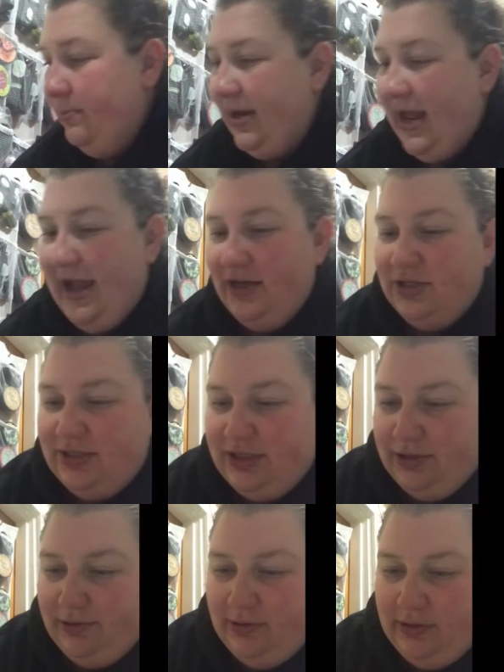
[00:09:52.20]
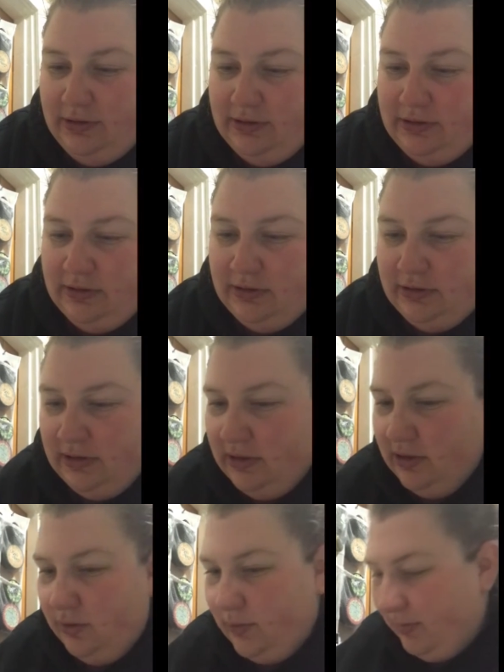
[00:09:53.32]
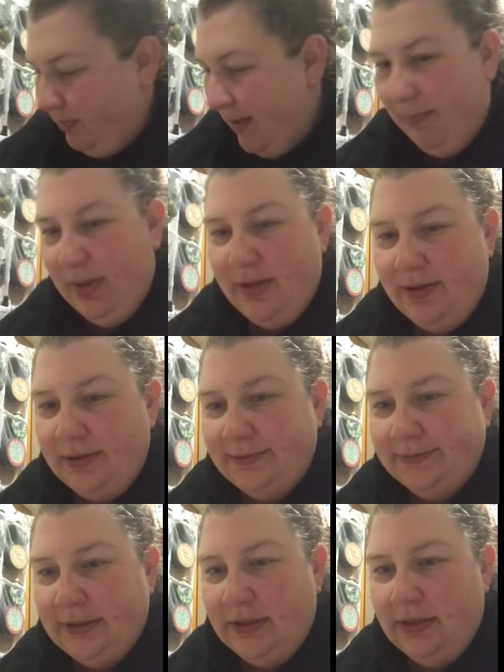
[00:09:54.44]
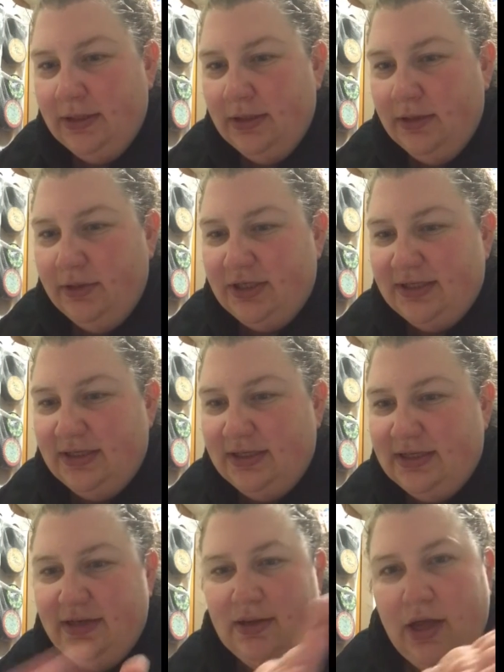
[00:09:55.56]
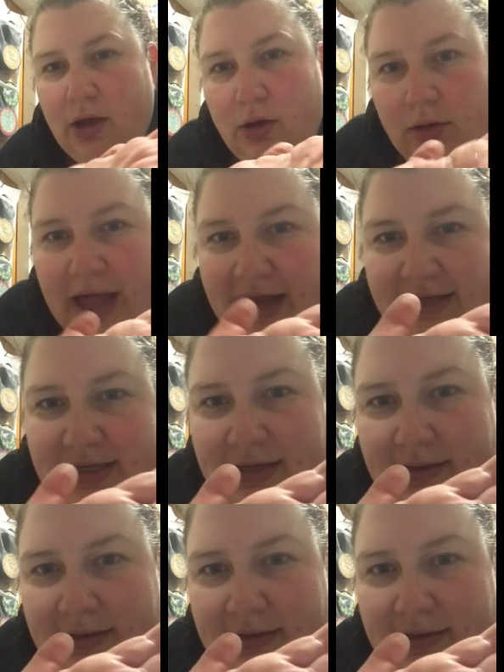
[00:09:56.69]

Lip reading: But I just do 1 pump, which isn't a whole lot.